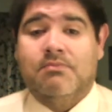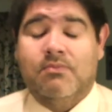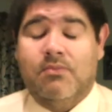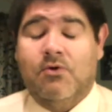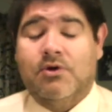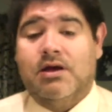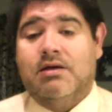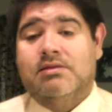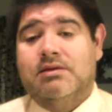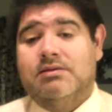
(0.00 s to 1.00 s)
more
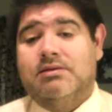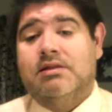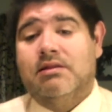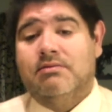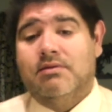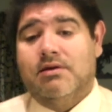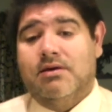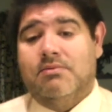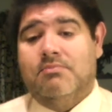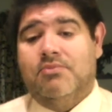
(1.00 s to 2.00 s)
content that
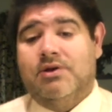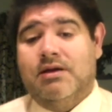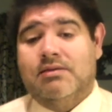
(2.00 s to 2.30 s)
I put out